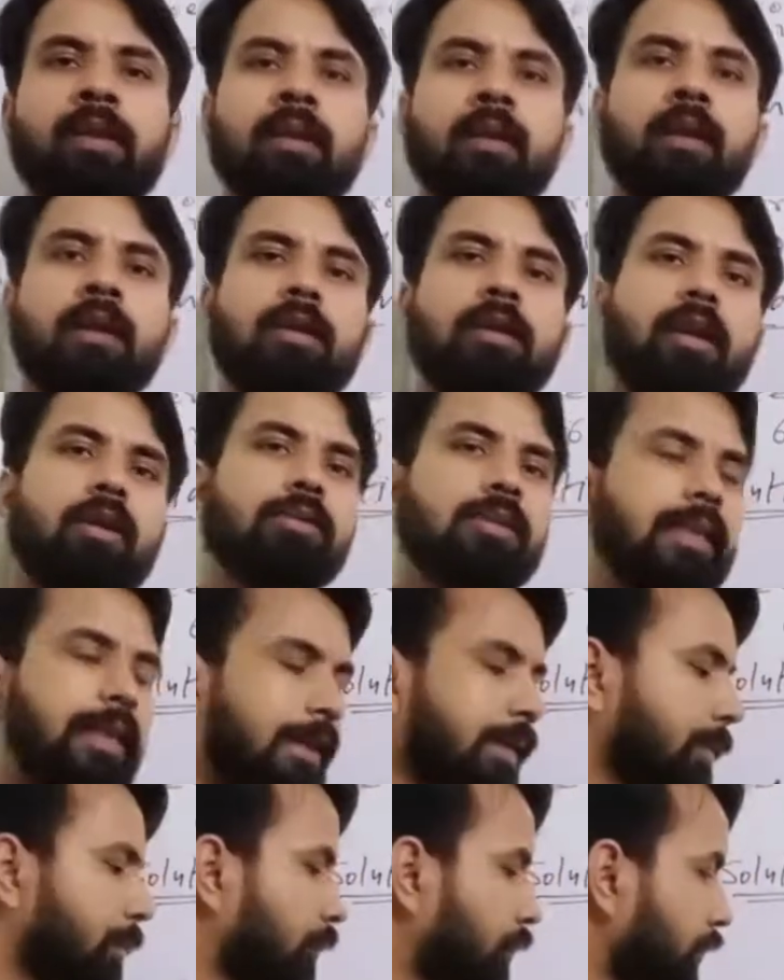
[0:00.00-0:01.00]
Now see,
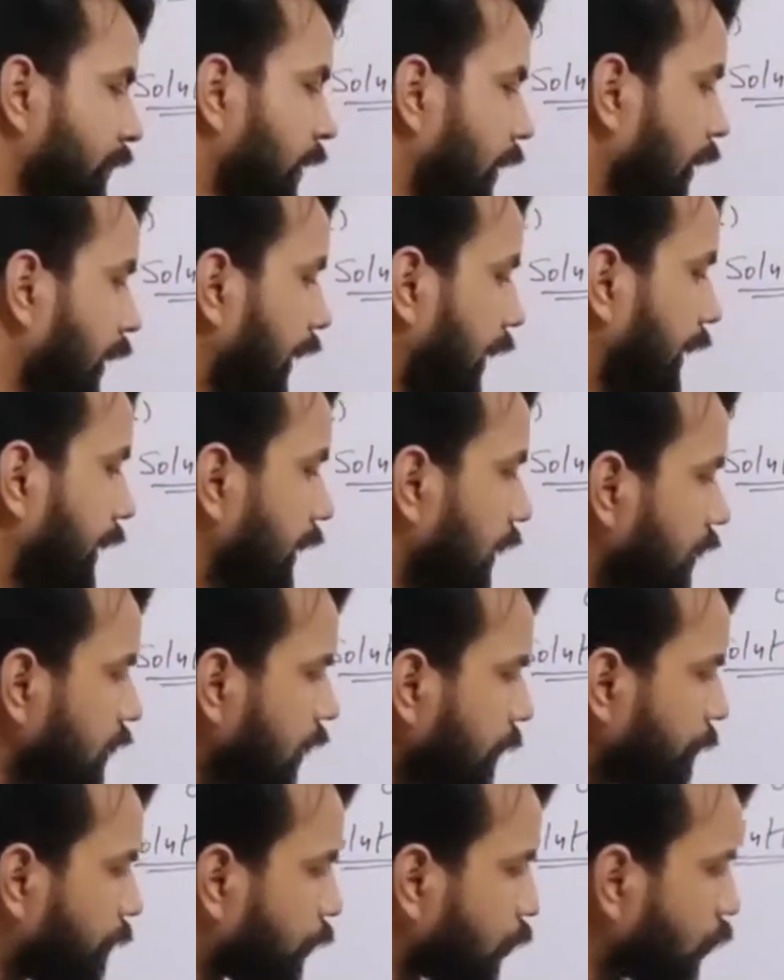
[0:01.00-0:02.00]
here the
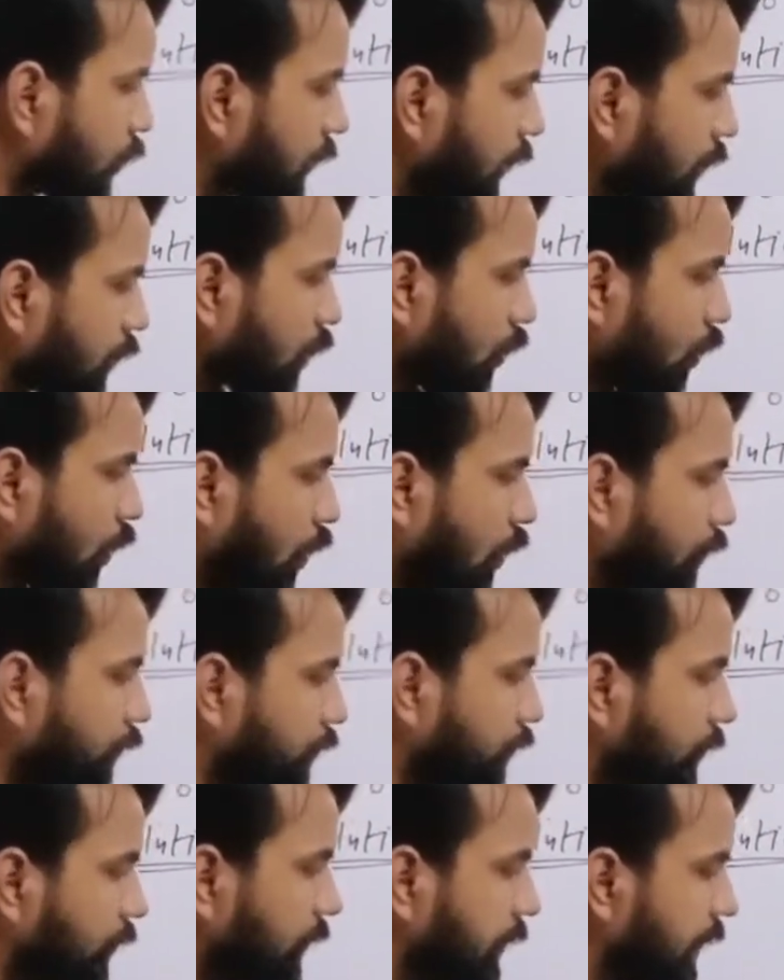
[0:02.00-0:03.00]
product of
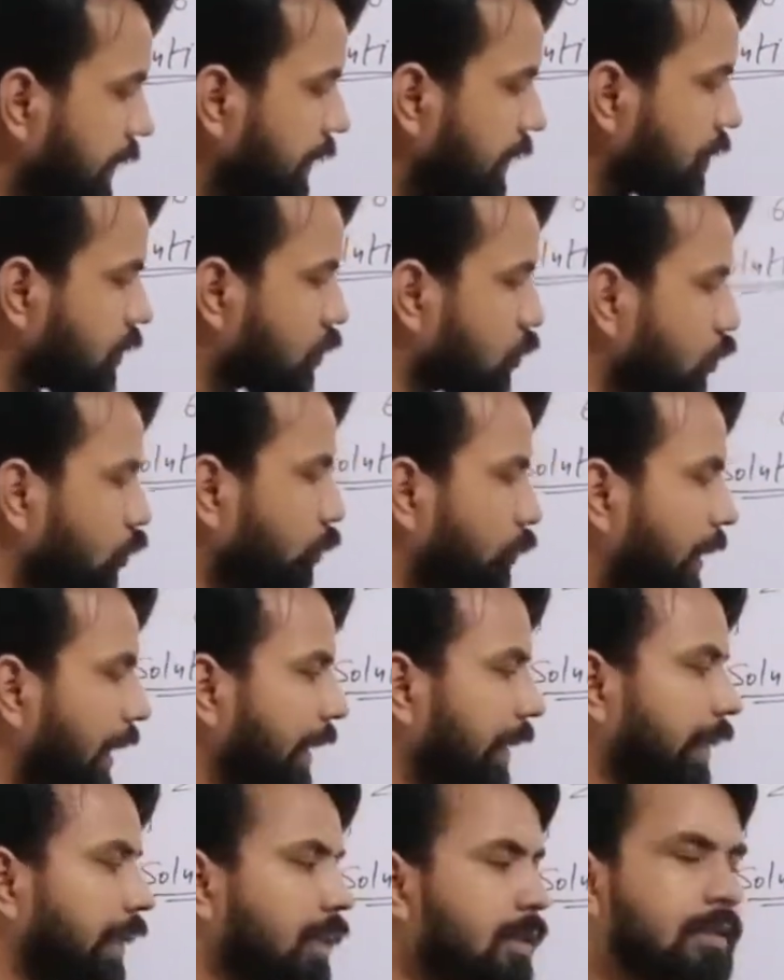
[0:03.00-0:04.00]
these two
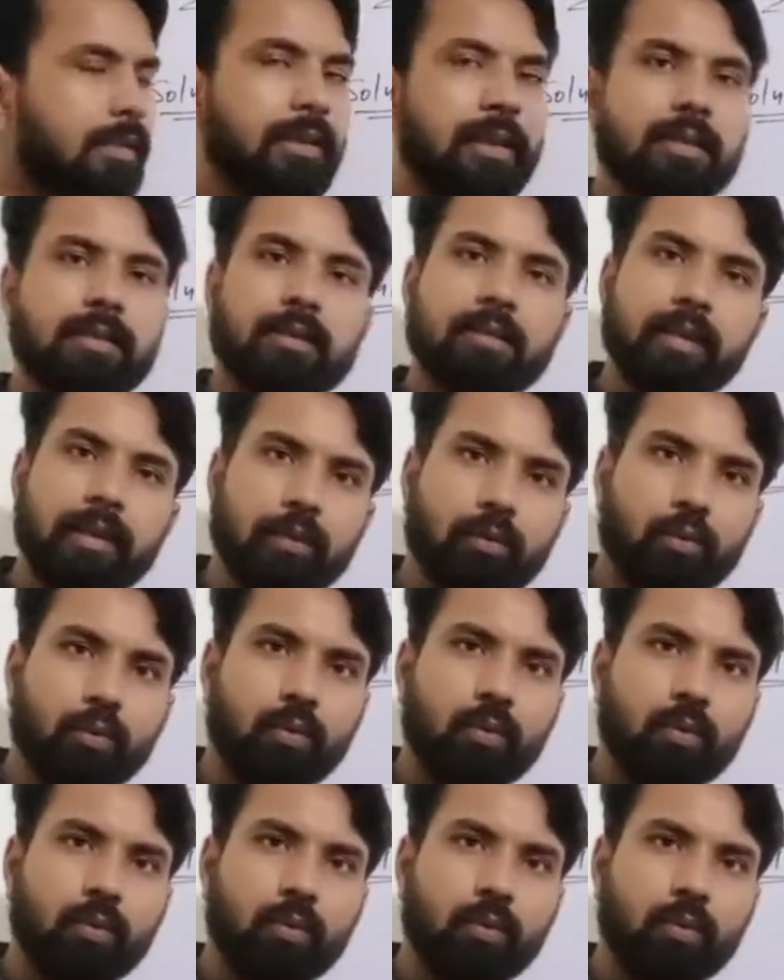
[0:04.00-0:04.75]
brackets is 0.